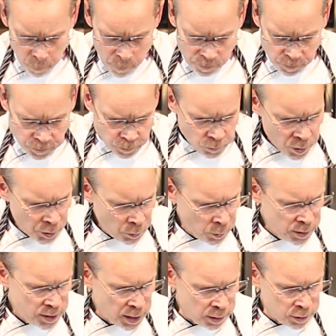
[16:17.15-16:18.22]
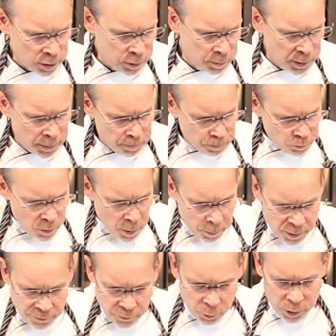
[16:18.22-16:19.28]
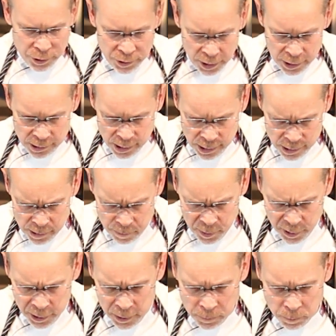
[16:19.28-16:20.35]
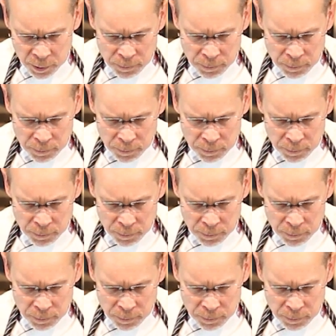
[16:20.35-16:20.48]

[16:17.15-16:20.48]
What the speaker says: you can always add a little bit before you take it out of the pan.